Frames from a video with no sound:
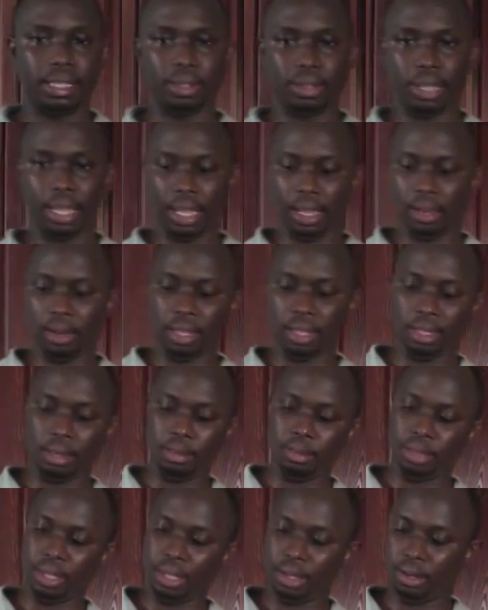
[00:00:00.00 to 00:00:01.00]
Okay, I got
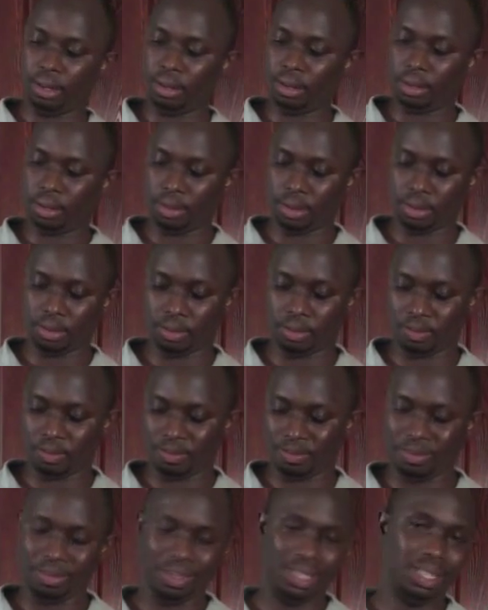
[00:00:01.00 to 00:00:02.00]
some potatoes.
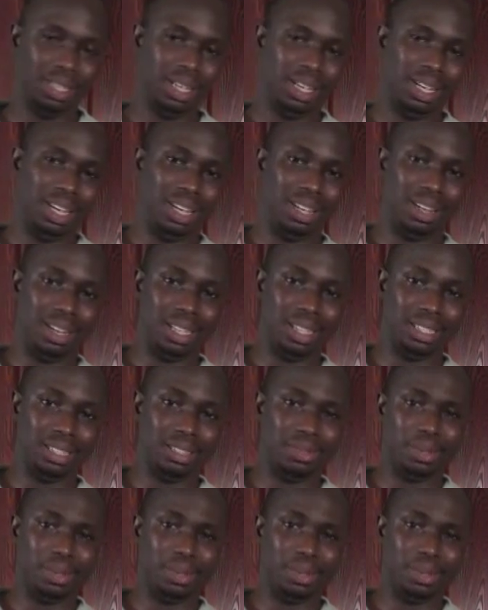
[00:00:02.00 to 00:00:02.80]
I got,